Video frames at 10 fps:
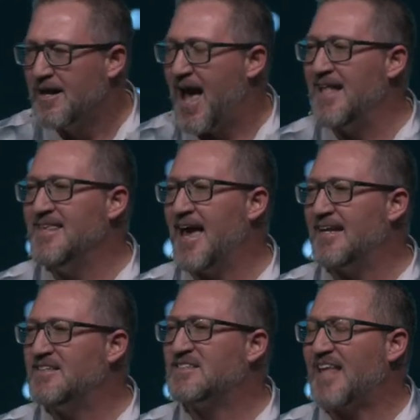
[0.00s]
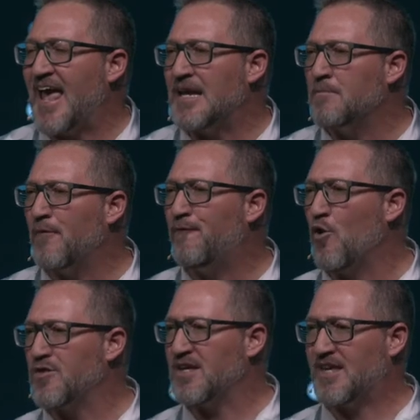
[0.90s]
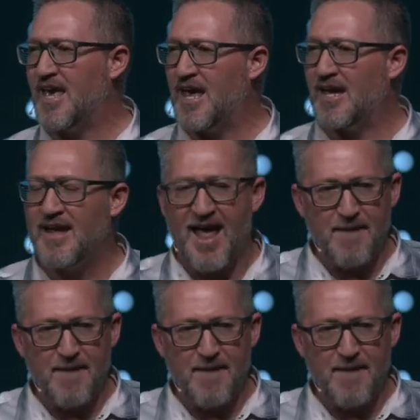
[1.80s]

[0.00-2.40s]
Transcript: And yet he's standing before the king,